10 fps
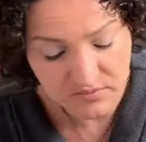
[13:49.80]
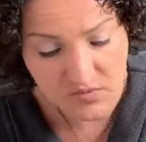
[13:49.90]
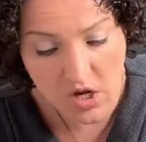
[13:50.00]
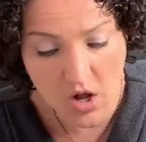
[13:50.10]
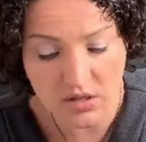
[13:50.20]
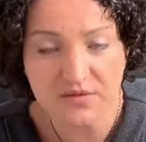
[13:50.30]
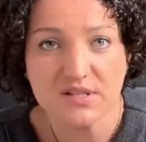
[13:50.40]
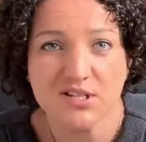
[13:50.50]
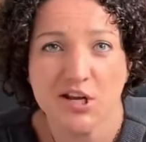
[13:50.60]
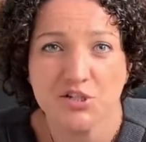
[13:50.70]
All of this
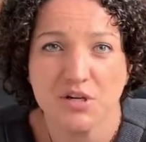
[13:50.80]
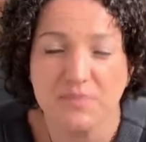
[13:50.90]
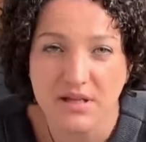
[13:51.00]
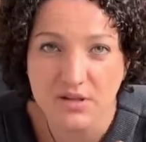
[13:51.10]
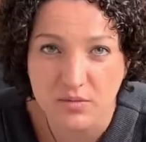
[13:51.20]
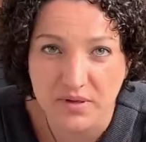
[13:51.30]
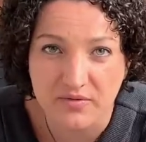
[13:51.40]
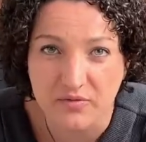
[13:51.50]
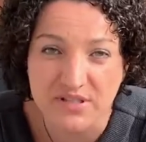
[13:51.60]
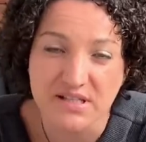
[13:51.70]
change could be a little bit
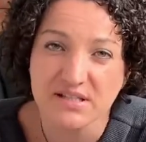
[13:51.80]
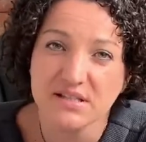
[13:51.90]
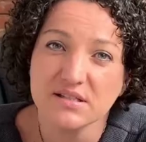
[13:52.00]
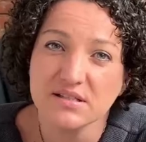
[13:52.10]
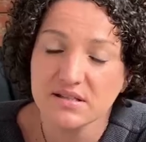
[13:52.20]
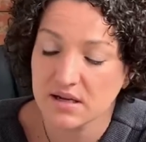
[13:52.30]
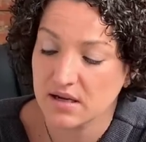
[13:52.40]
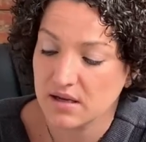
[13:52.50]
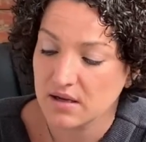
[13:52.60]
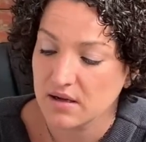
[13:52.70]
of resistance.
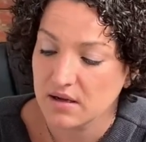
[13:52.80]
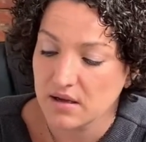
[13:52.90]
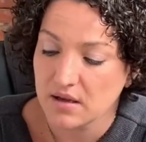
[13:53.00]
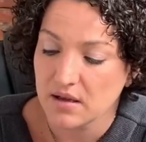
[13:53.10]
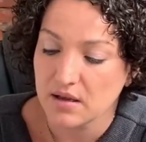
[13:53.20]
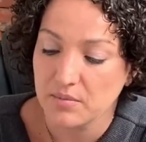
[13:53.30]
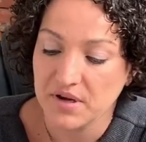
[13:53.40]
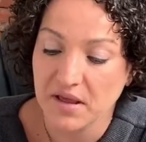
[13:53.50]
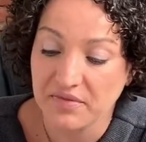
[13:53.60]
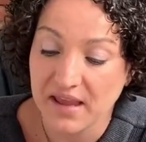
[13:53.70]
But
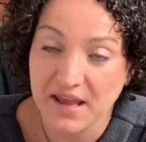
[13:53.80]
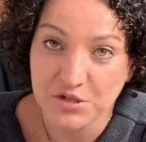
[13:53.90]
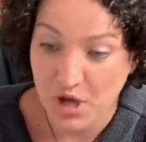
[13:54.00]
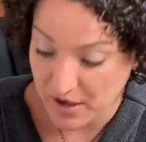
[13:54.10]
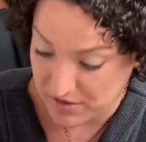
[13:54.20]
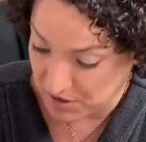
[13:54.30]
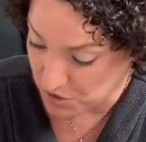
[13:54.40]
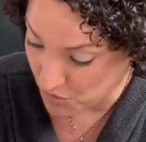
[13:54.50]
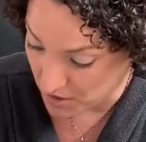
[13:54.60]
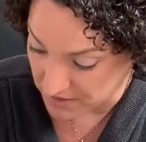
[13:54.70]
at the end, I think
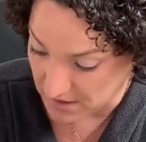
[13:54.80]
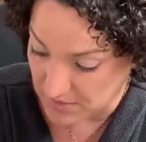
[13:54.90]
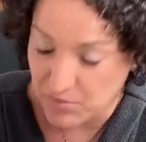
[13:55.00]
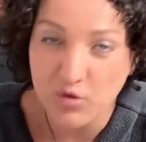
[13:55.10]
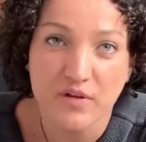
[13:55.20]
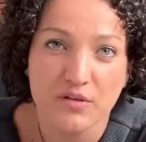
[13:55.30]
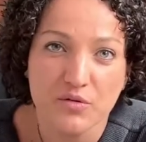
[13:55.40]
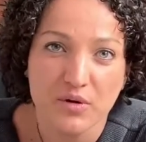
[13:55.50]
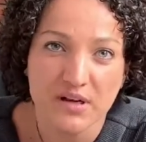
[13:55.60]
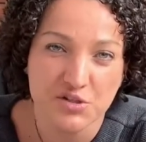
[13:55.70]
you are going to be moving
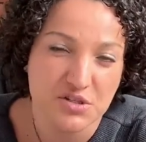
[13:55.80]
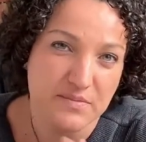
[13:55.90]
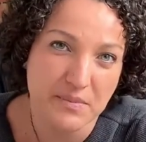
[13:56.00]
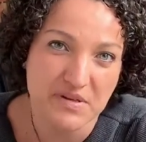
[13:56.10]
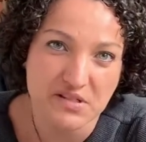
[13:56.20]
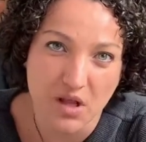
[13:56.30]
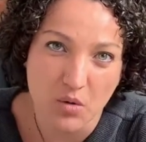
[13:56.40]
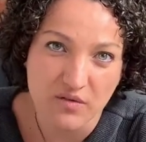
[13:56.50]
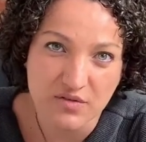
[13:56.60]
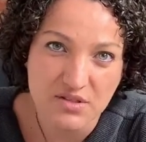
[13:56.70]
through it. It just might be
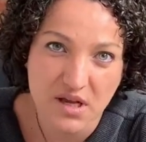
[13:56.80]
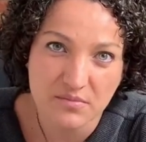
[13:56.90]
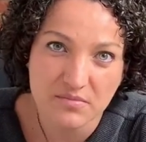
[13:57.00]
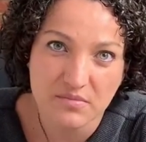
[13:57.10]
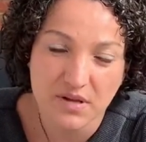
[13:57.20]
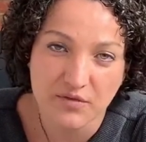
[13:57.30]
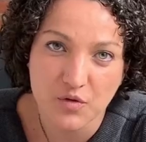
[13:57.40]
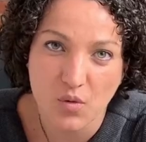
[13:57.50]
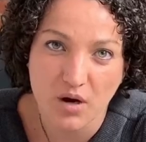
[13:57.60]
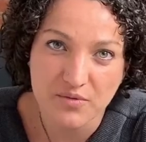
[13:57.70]
slower for some if
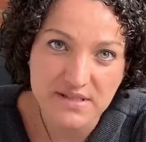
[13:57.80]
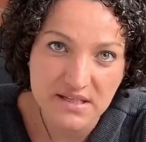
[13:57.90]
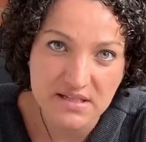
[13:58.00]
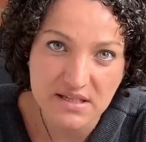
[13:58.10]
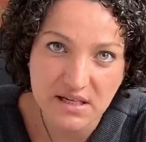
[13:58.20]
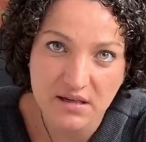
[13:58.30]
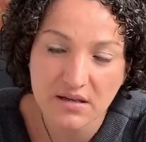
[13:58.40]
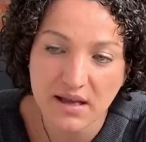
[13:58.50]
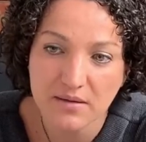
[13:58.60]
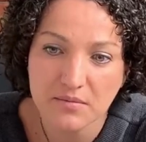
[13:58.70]
you are resisting.
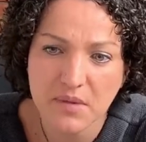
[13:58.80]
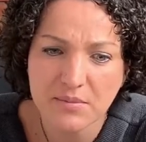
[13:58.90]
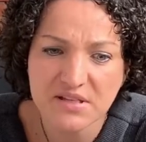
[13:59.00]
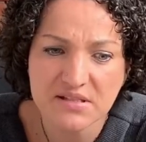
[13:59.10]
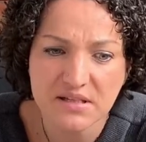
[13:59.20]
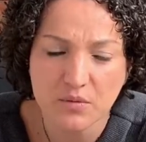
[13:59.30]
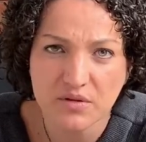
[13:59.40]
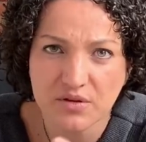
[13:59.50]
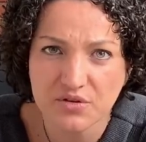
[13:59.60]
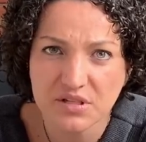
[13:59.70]
And maybe sit
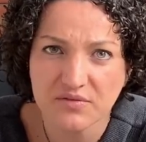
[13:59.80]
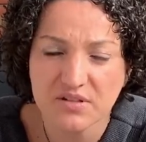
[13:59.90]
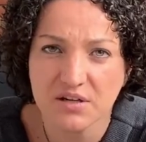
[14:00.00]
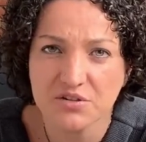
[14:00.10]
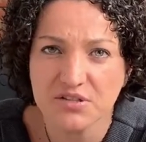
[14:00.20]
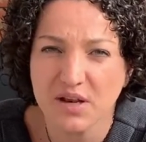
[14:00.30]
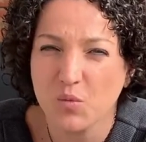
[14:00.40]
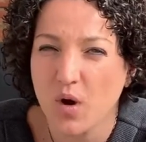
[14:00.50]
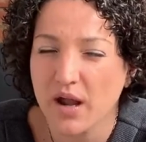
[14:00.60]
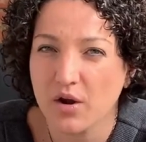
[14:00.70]
with yourself to understand,
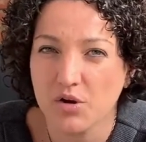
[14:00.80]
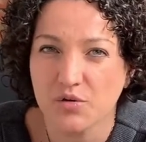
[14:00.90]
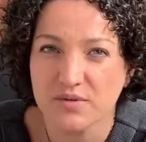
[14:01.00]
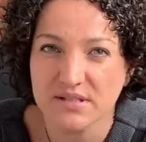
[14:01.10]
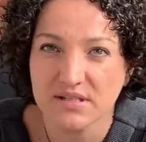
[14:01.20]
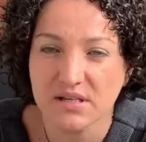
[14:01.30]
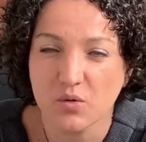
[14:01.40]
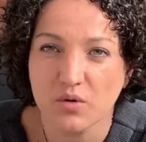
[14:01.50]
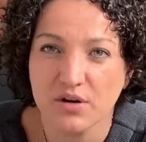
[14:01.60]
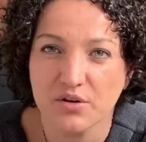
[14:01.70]
why are you resisting?
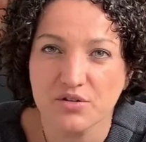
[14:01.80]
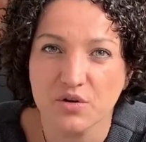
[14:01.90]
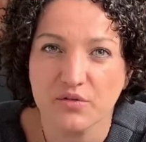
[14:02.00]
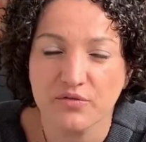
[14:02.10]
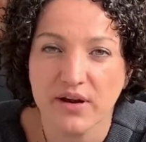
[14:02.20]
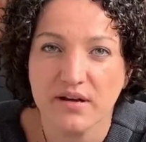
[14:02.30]
What are you so afraid